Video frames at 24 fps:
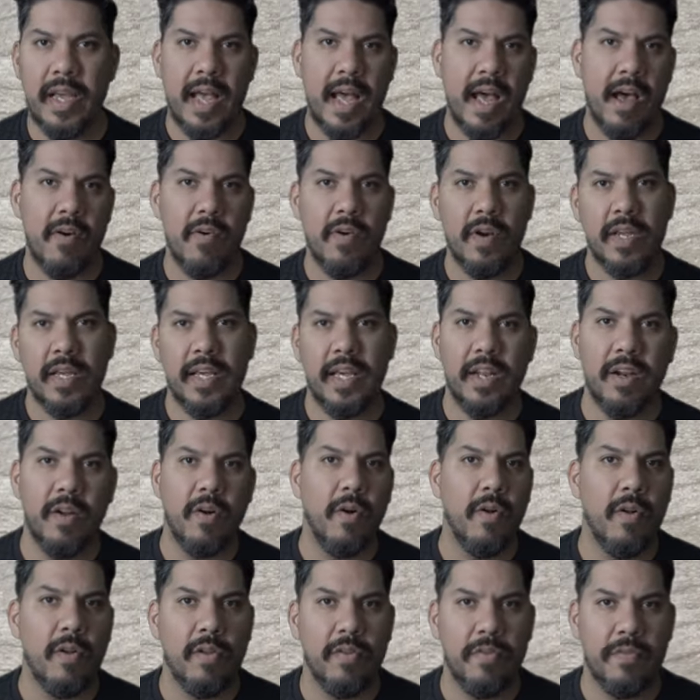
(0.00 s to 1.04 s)
how to get
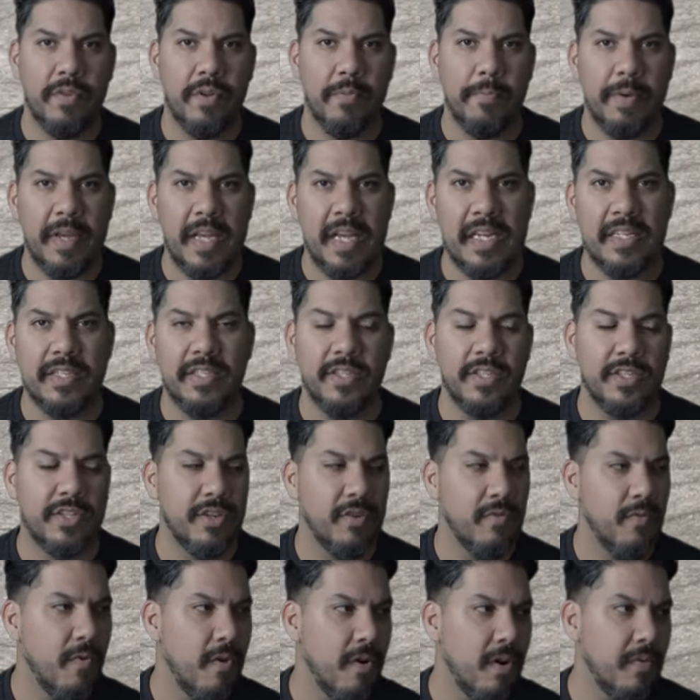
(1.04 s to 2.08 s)
all of the pieces
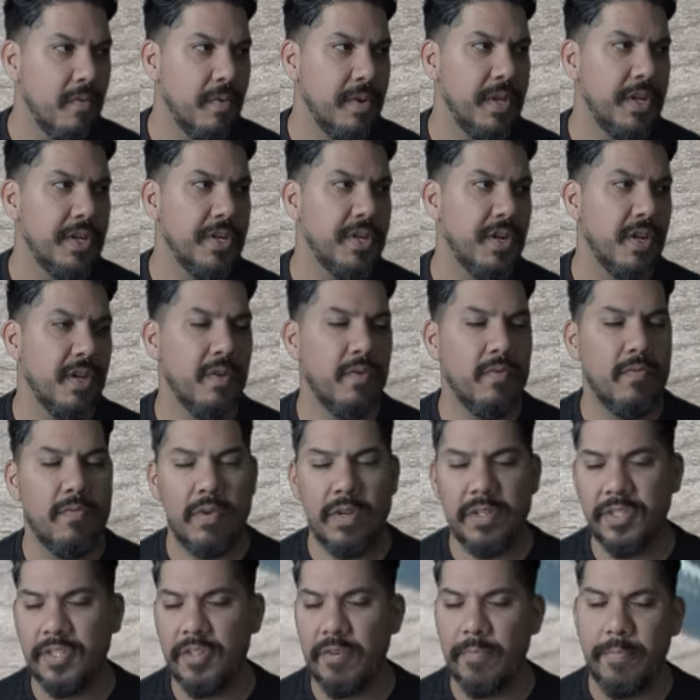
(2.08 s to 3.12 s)
to work with each other,
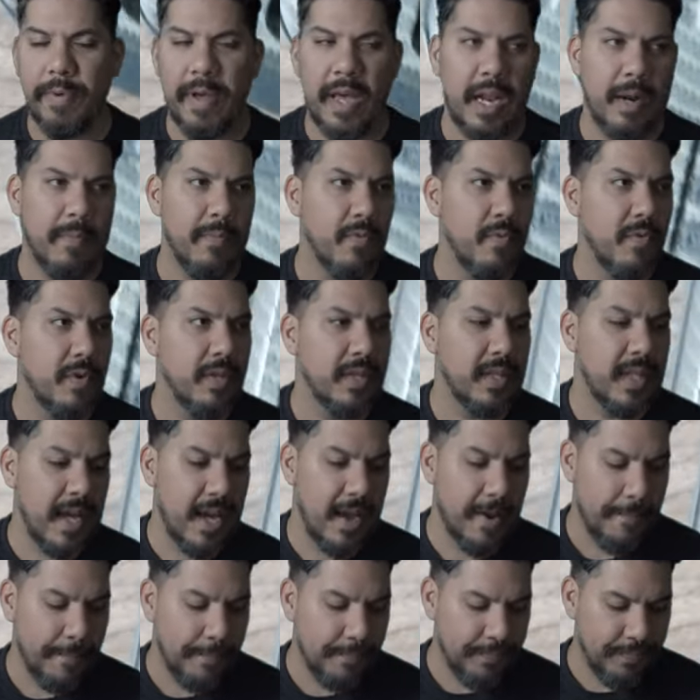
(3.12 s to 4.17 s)
what's compatible with
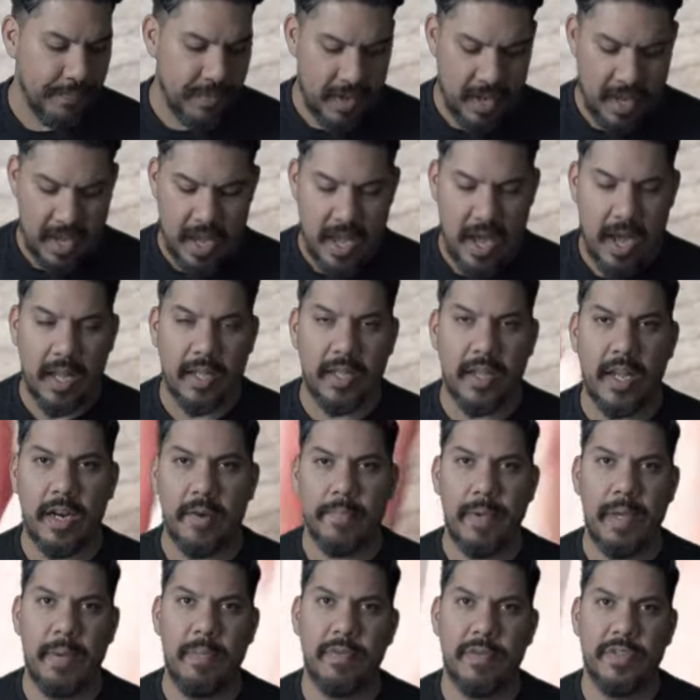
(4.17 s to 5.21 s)
that. A lot
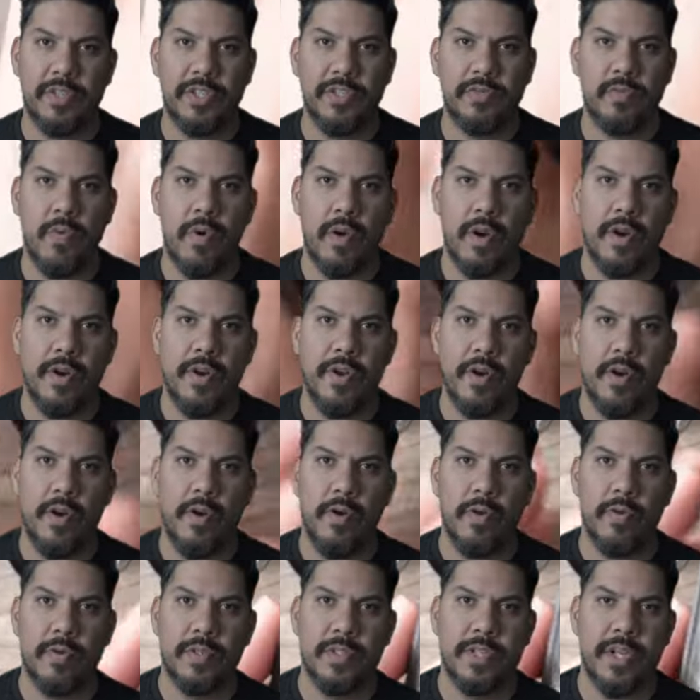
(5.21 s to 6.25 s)
of people just wanna
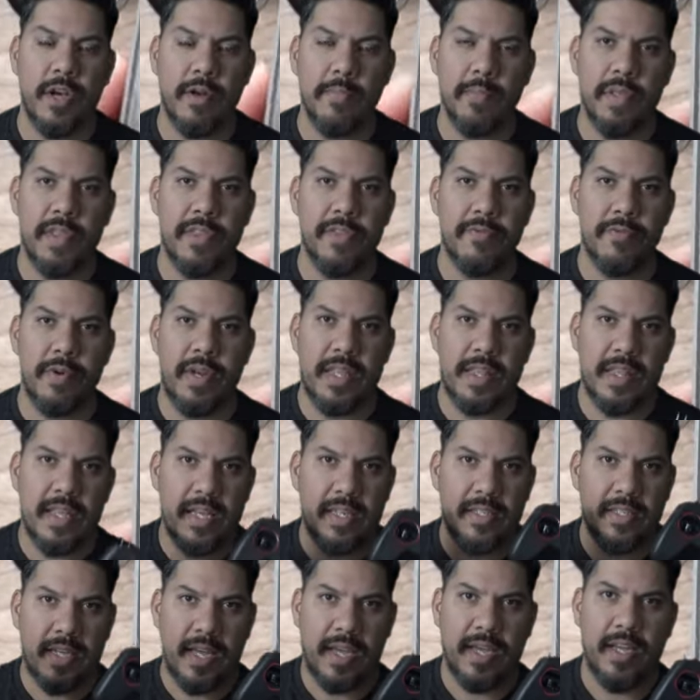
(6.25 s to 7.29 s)
know, tell me three
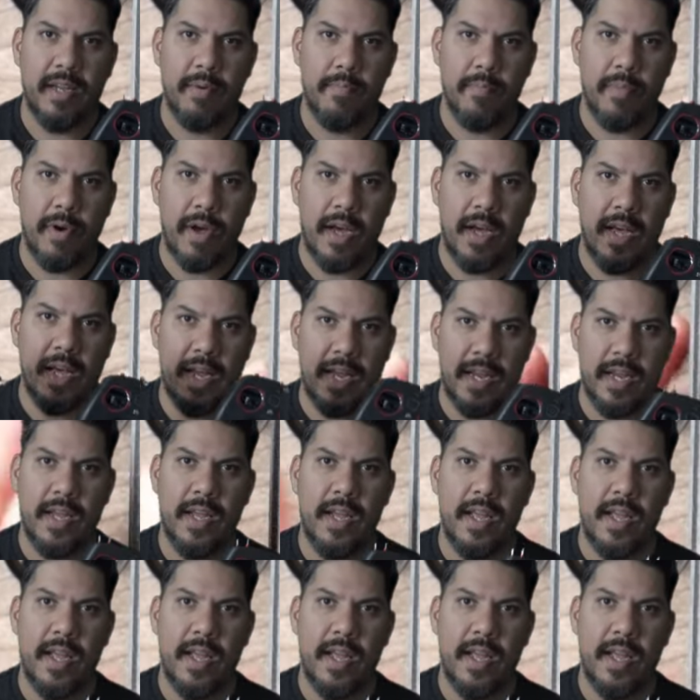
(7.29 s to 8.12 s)
things I can buy,